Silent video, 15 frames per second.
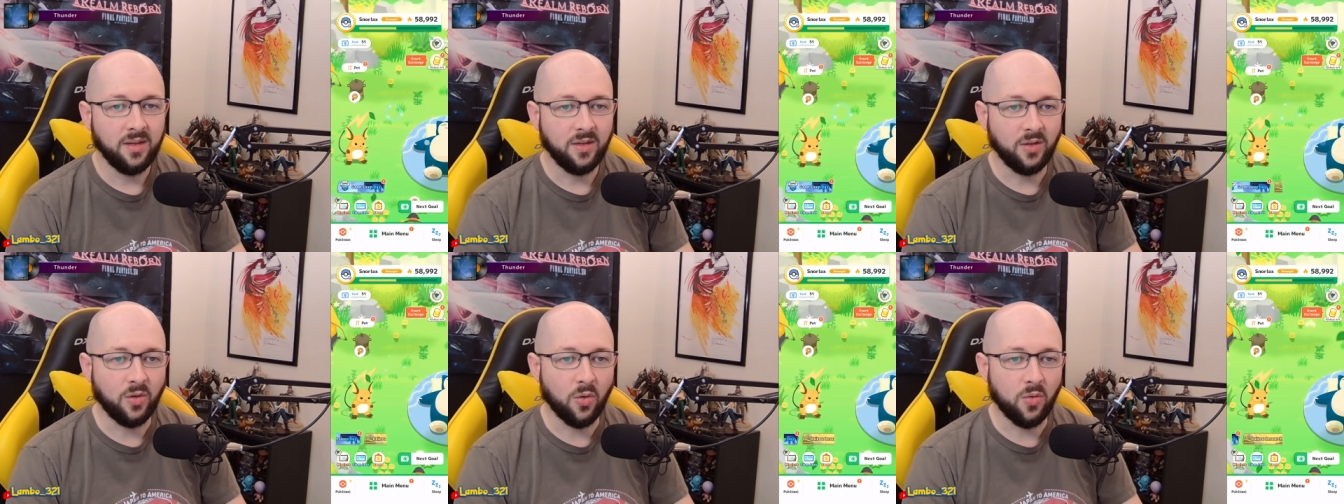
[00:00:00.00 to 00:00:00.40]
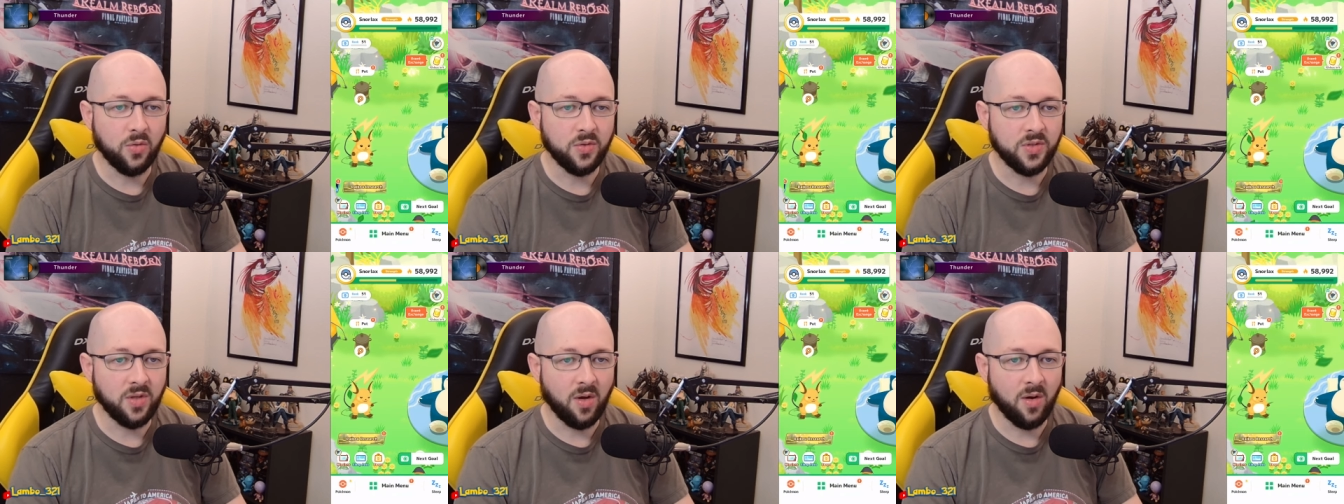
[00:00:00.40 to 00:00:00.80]

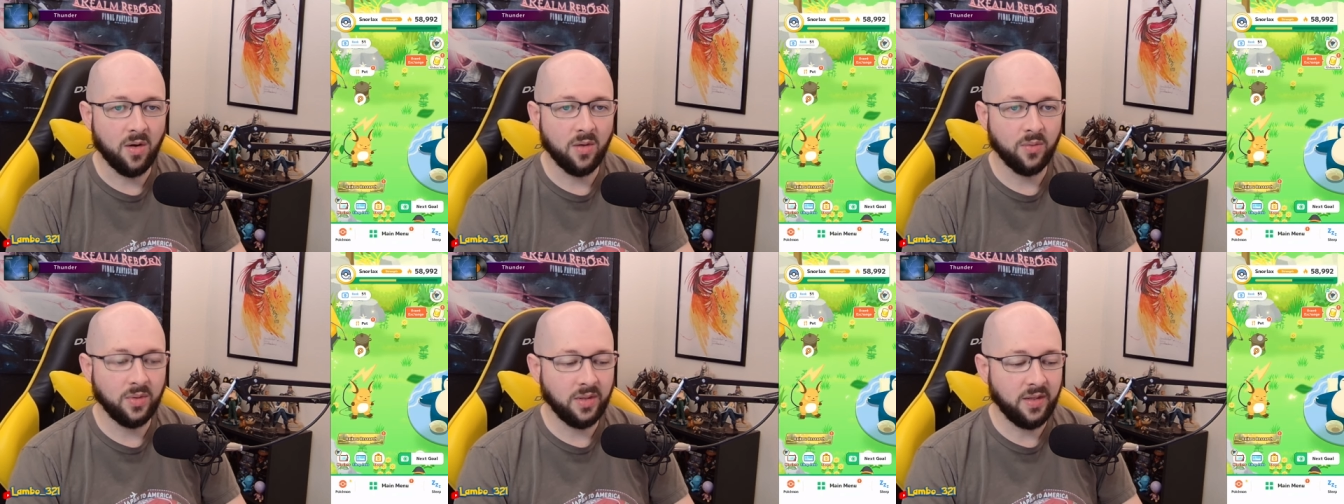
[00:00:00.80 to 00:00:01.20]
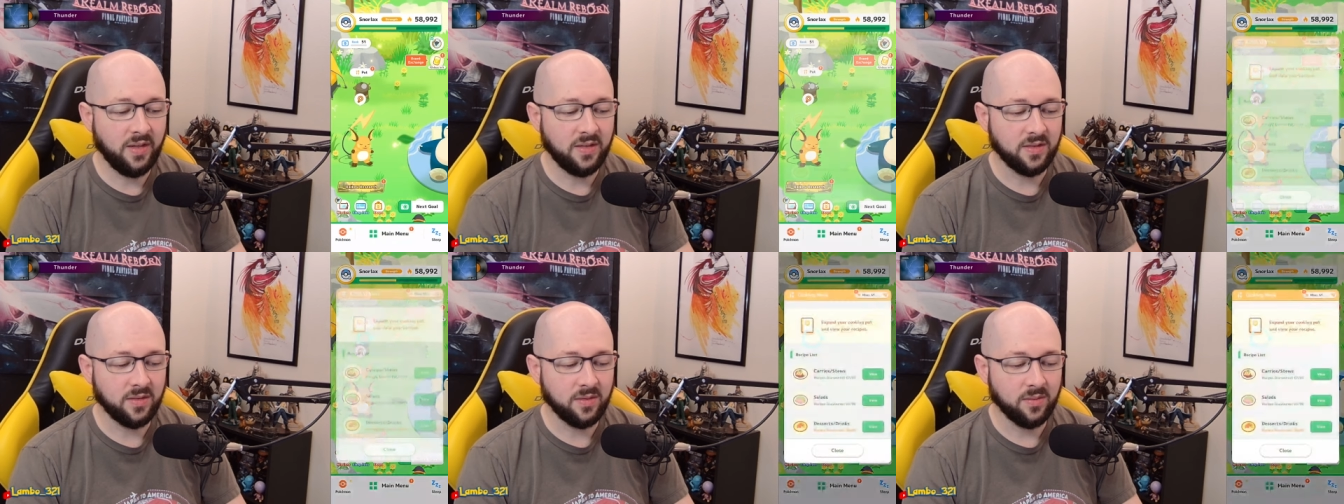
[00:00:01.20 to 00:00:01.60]
goals are
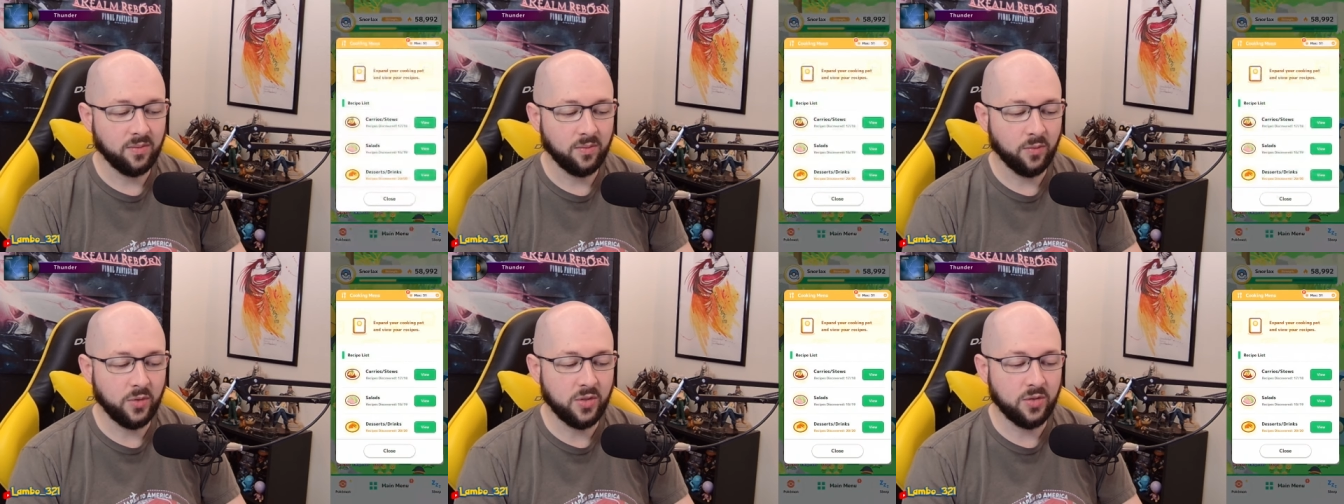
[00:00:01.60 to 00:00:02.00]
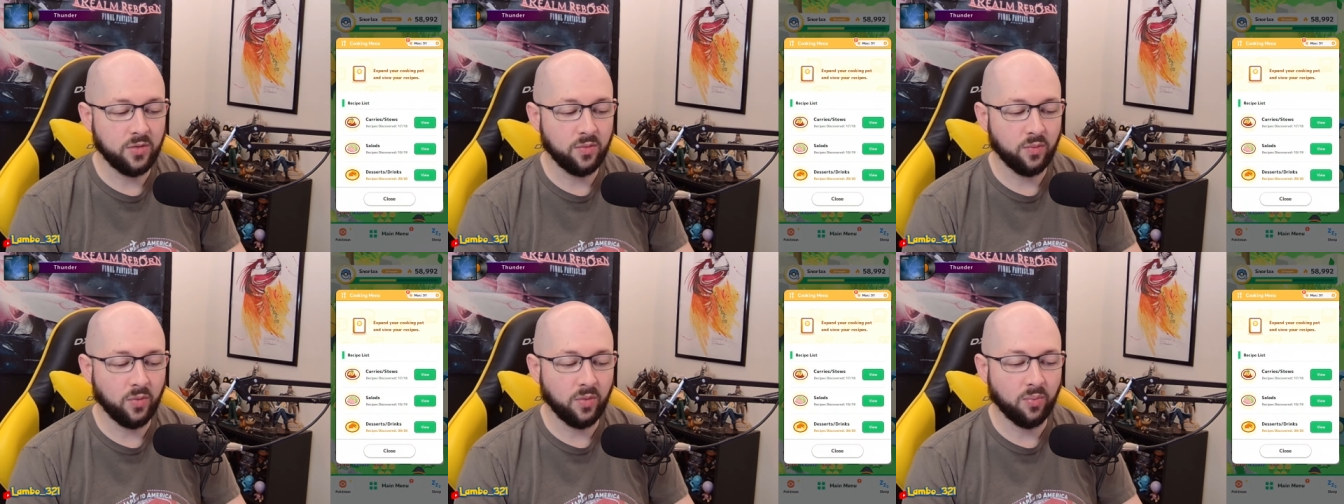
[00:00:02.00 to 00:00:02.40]
released, which
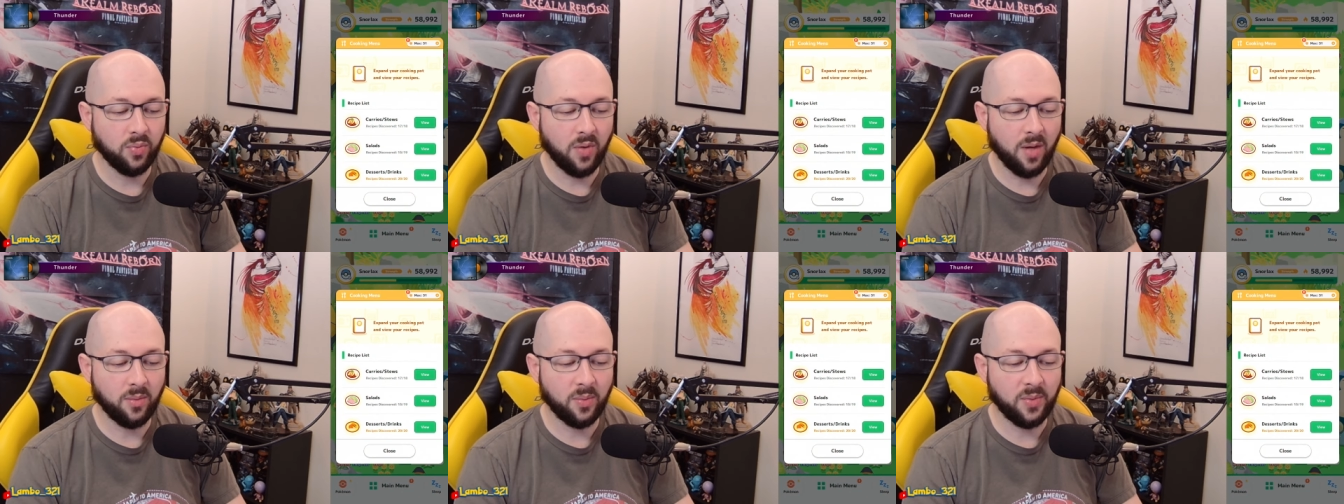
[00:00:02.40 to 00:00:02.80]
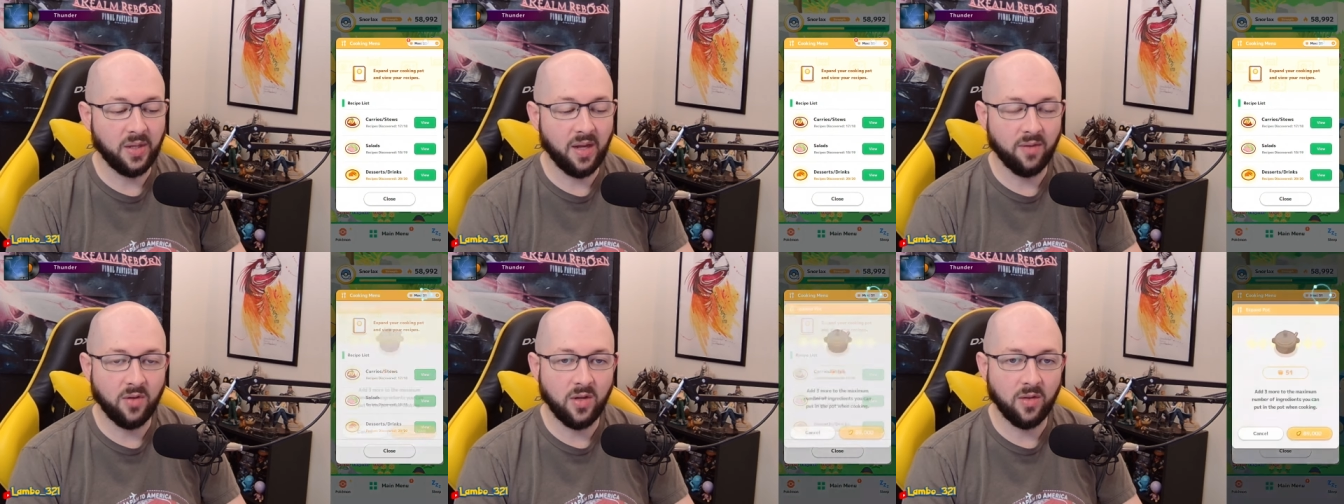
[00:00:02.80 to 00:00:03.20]
will probably
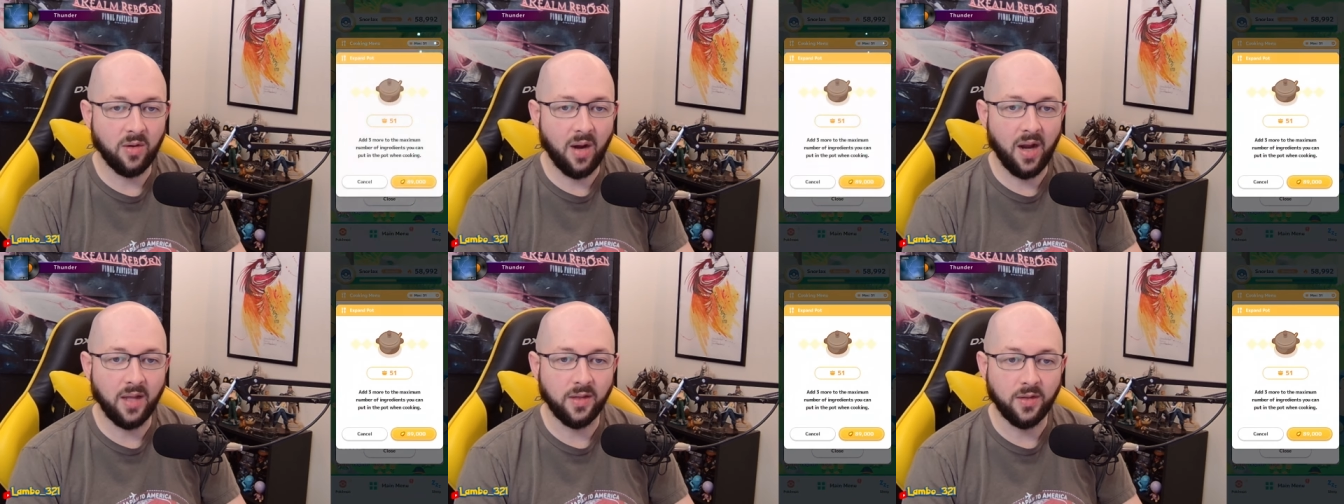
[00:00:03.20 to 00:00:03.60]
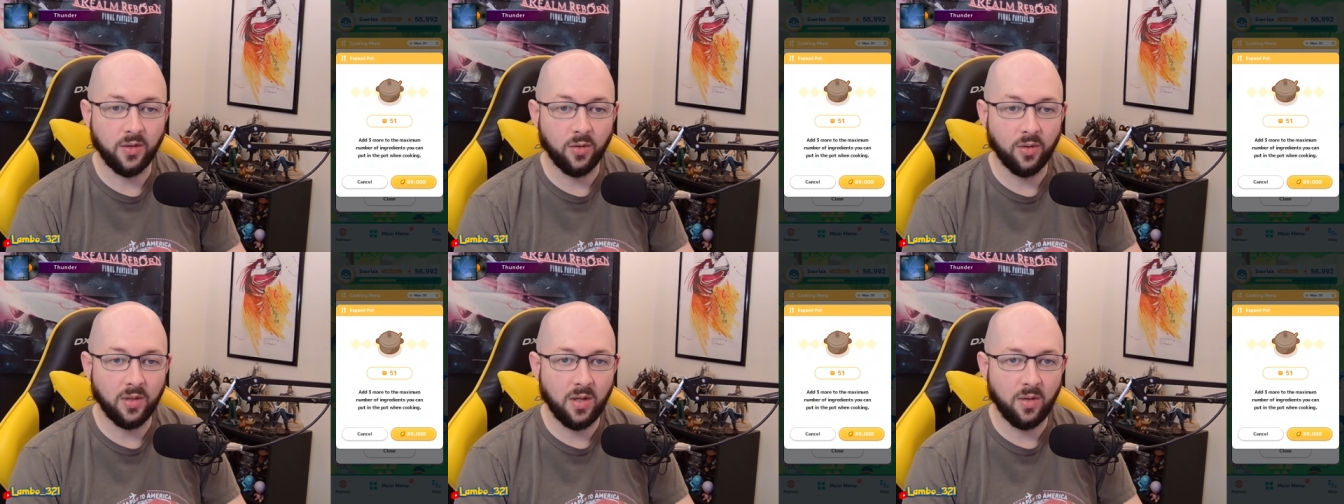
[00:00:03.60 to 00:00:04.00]
have another island to
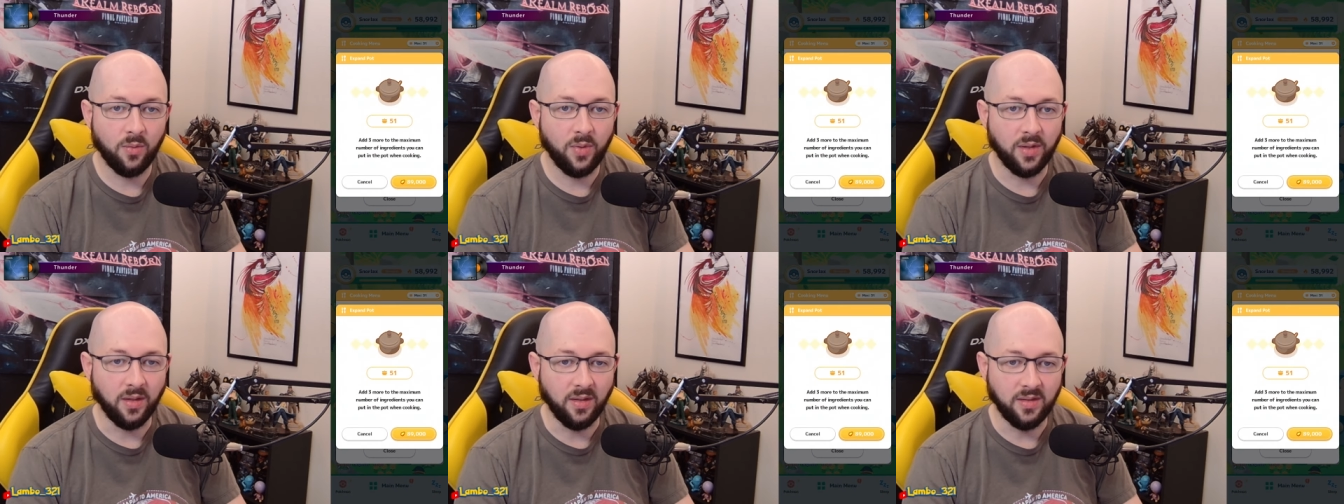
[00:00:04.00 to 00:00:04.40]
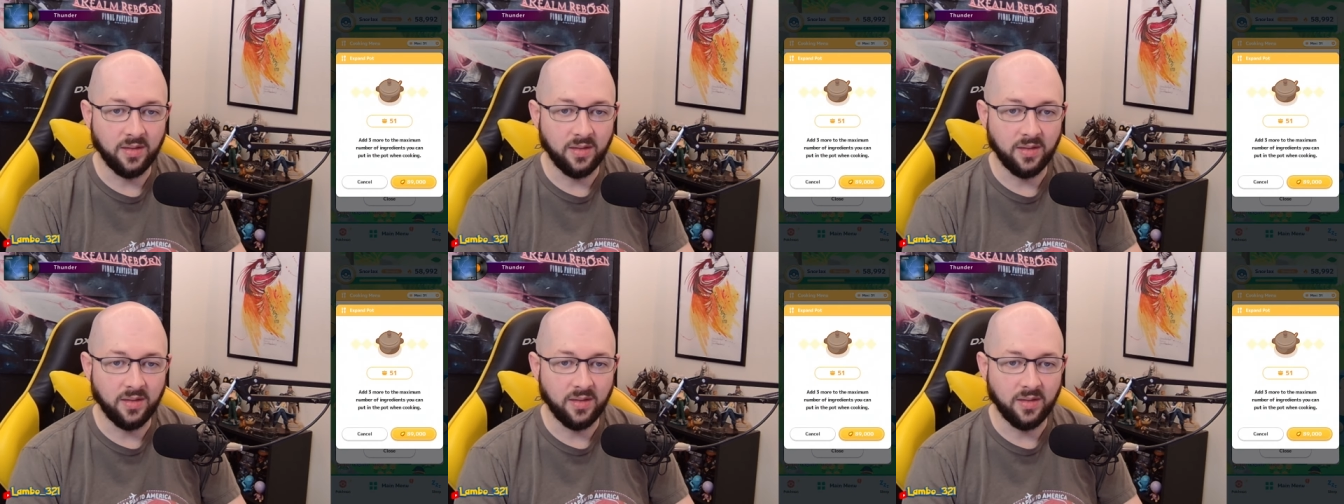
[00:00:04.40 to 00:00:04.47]
go along with it.